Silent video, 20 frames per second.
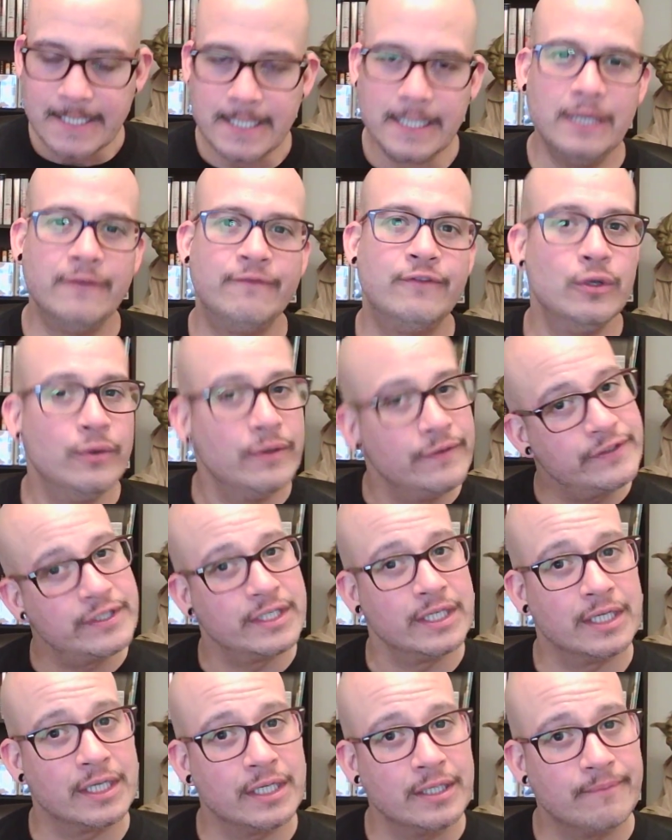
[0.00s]
If you have
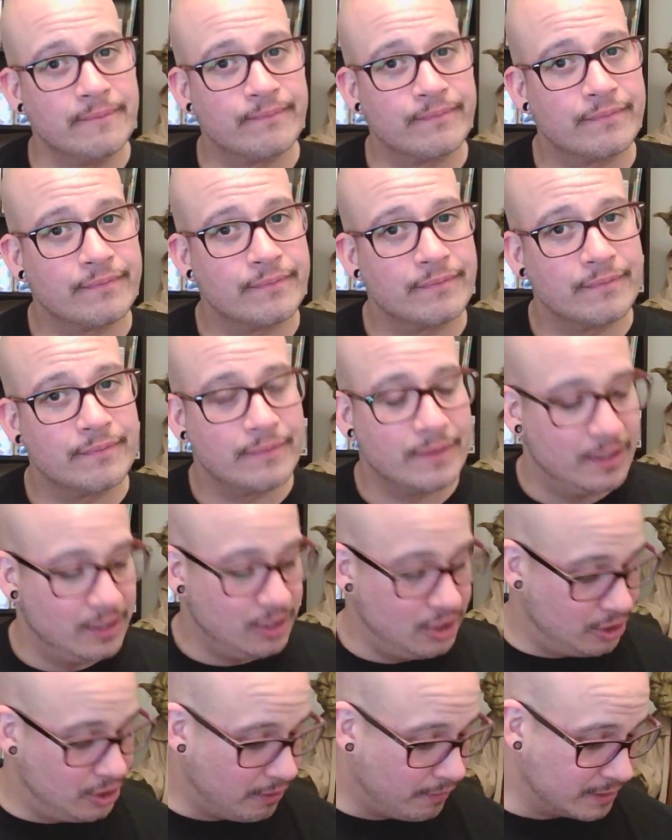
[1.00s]
seen it,
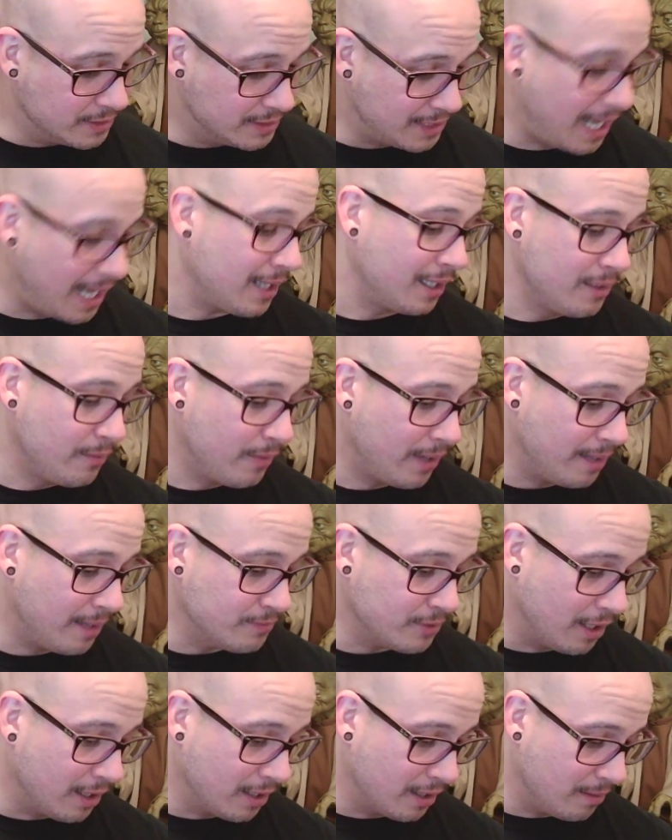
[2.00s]
you know exactly what I'm
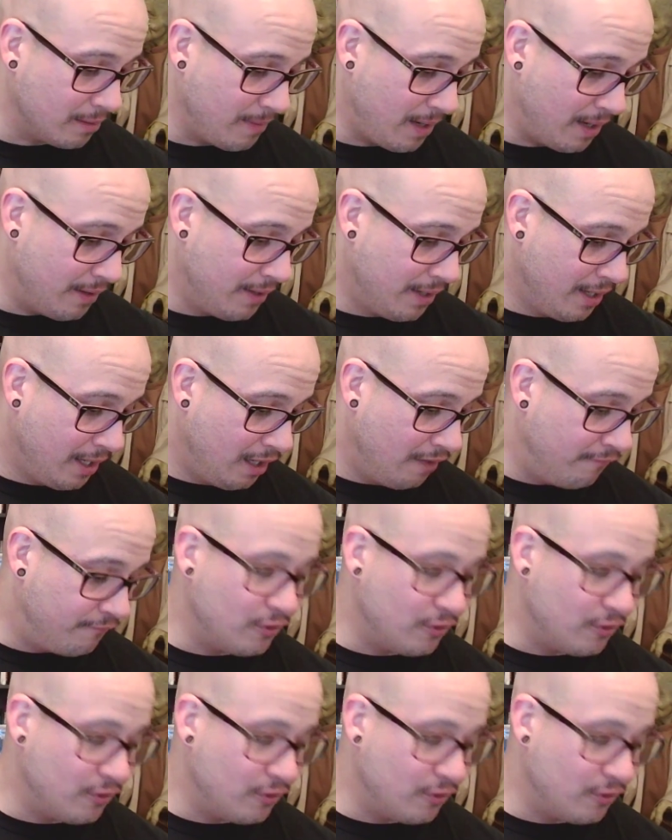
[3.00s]
talking about. If